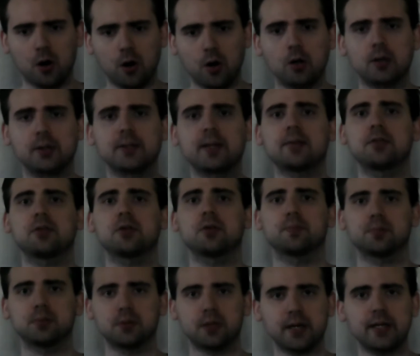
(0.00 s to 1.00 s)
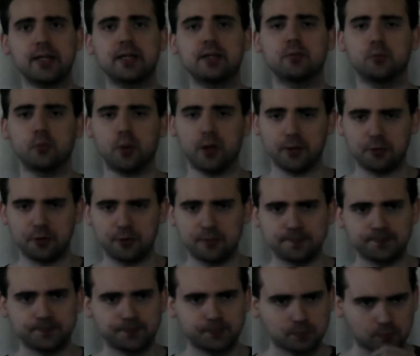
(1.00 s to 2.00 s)
arc that they're playing with
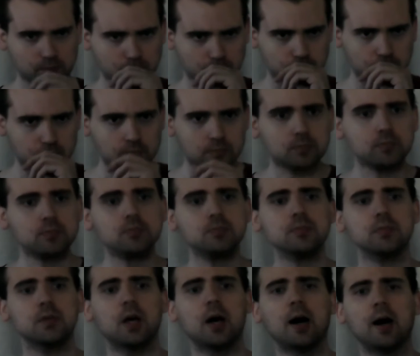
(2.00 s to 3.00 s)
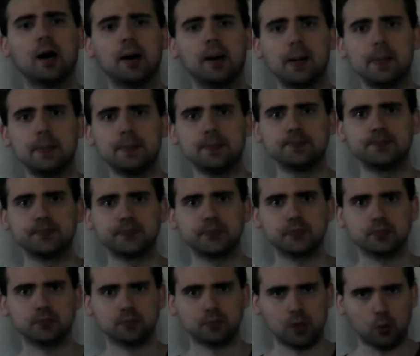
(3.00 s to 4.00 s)

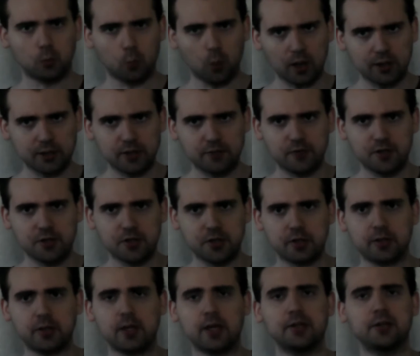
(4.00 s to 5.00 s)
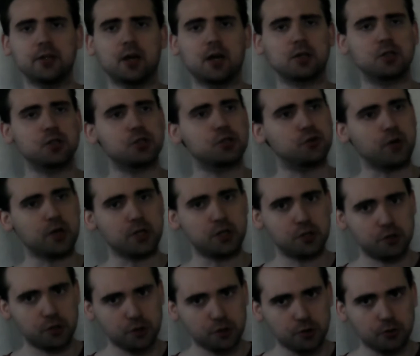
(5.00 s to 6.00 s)
WandaVision and Doctor
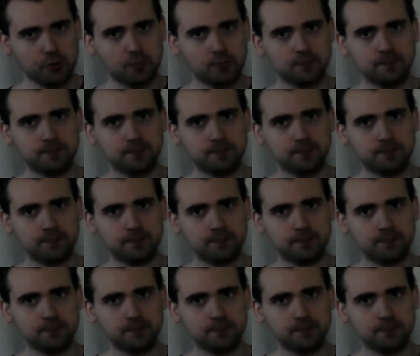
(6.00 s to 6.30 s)
Strange 2.